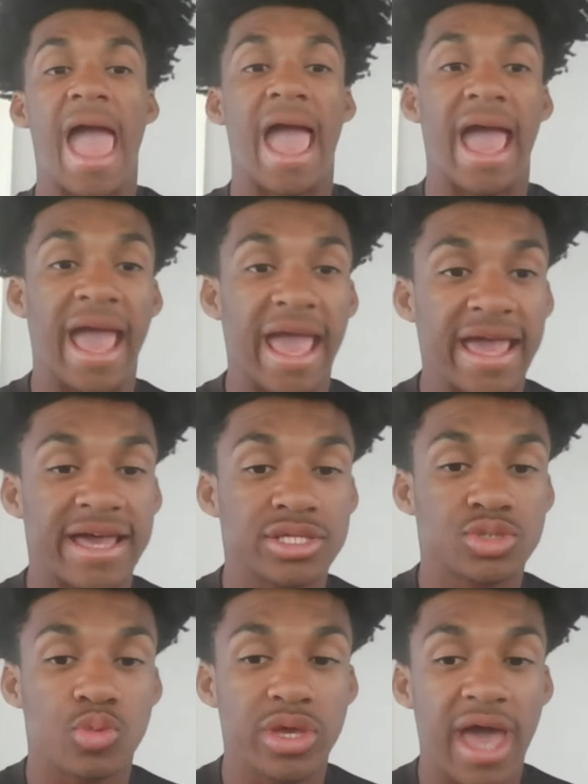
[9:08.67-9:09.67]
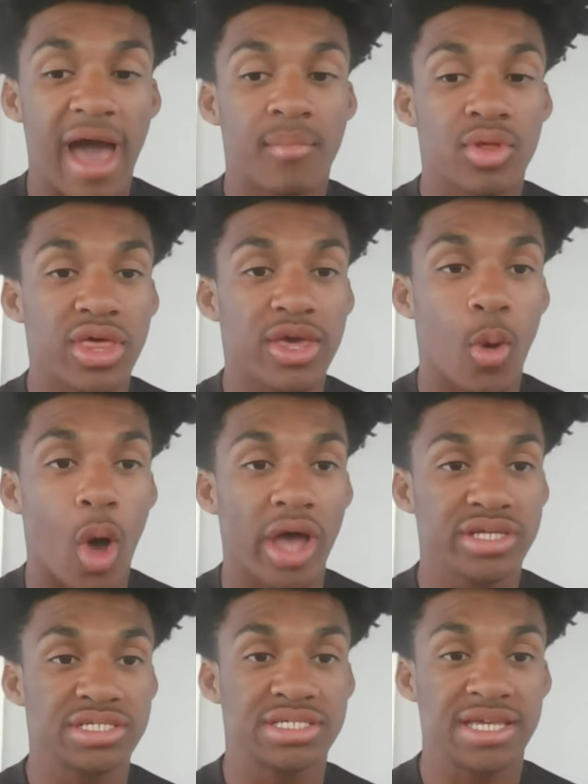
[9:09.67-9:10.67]
and we got Malik
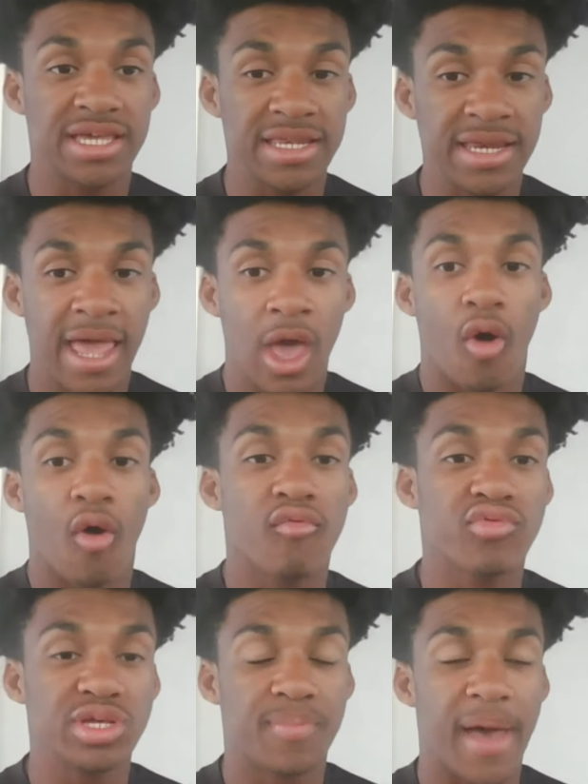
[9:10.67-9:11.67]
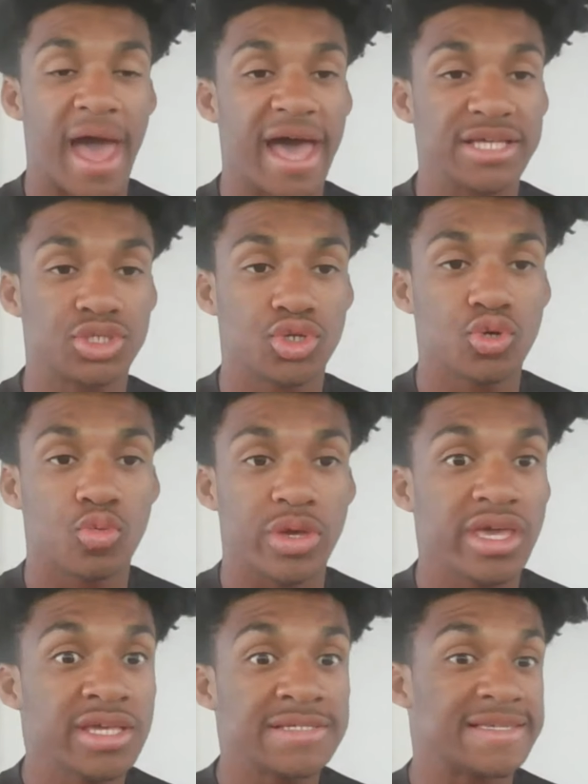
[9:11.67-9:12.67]
Washington over these past 2
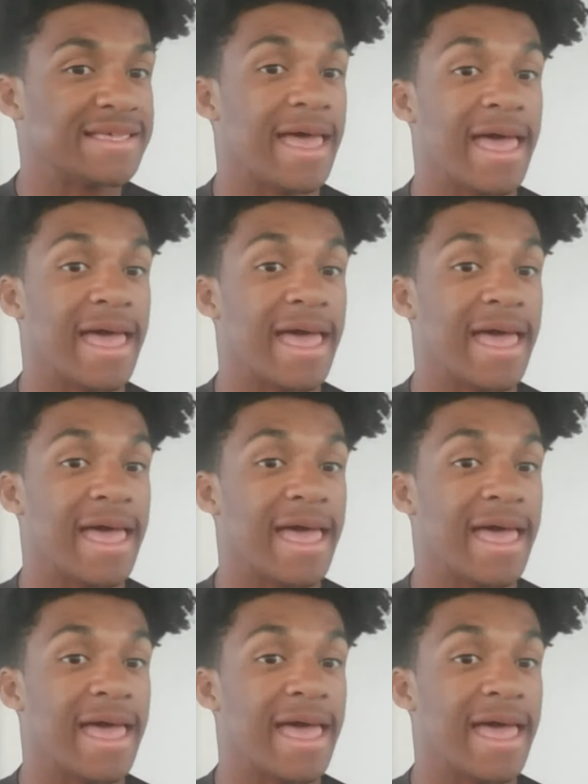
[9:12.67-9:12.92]
weeks,